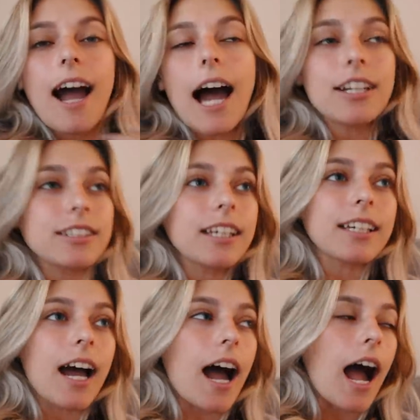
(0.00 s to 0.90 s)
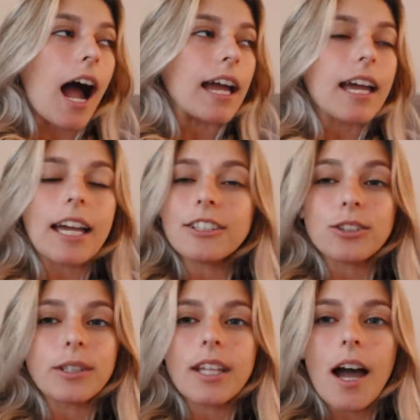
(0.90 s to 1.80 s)
I just like, I hate
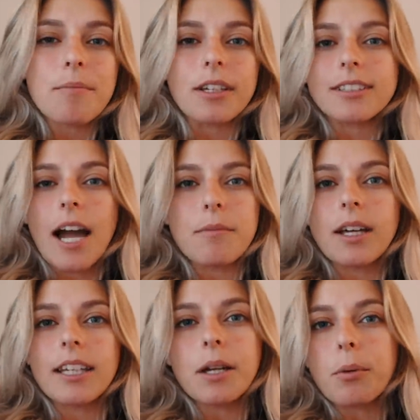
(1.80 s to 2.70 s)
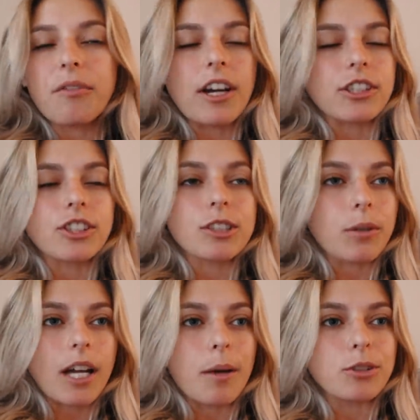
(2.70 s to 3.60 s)
doing that because I'm like a perfectionist
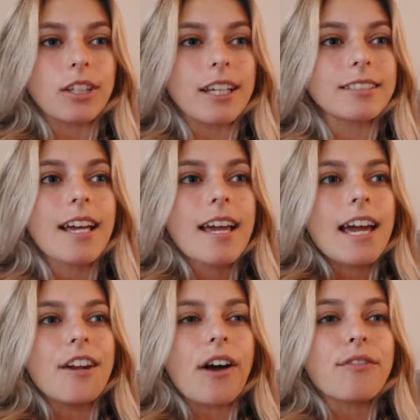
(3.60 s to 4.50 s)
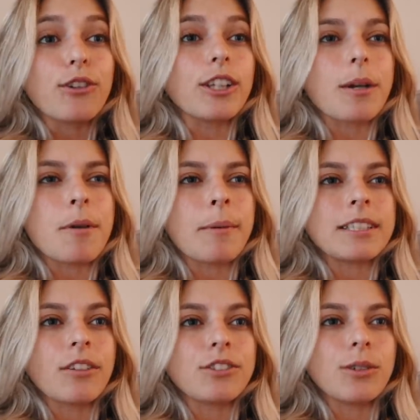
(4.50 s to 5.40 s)
when it comes to this. And if I fully commit
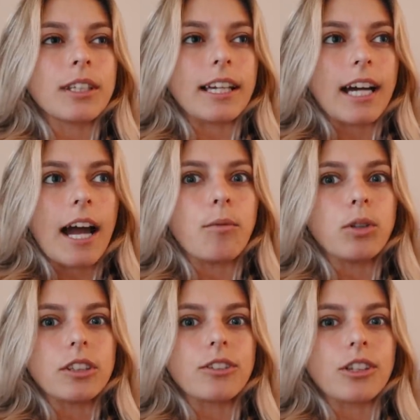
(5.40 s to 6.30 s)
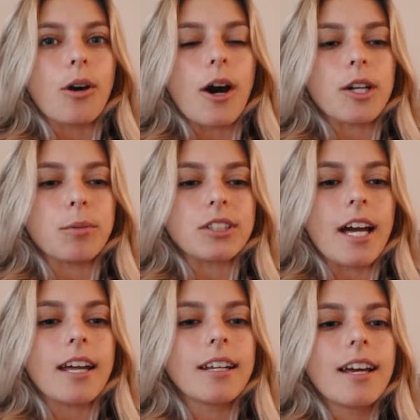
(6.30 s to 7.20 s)
myself to it, like I will literally go
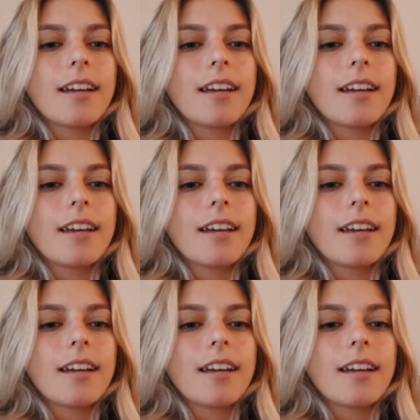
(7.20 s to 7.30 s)
100%.